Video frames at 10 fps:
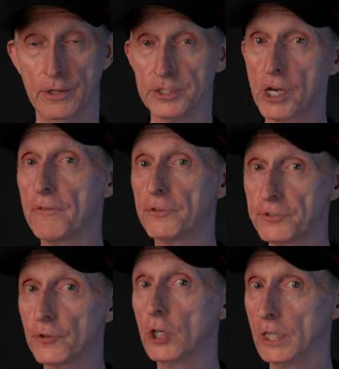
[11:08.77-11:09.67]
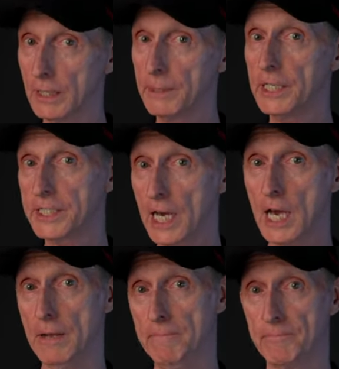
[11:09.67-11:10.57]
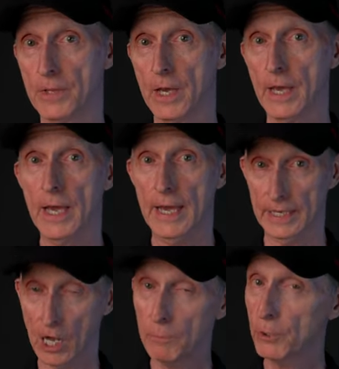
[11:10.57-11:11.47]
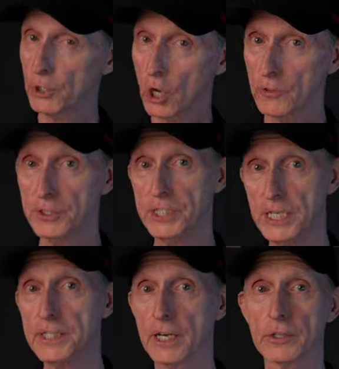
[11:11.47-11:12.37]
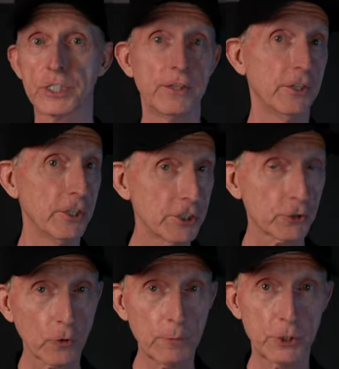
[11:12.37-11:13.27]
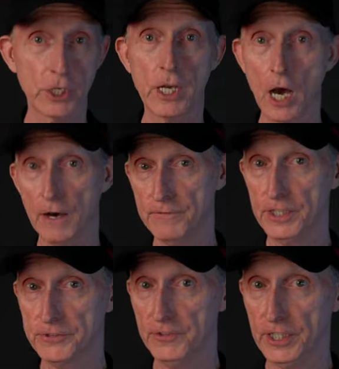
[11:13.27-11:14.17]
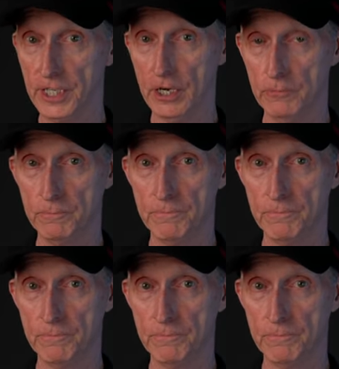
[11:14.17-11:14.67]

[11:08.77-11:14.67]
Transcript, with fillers: This offers for a limited time, and I'll put all the details in the description of this video.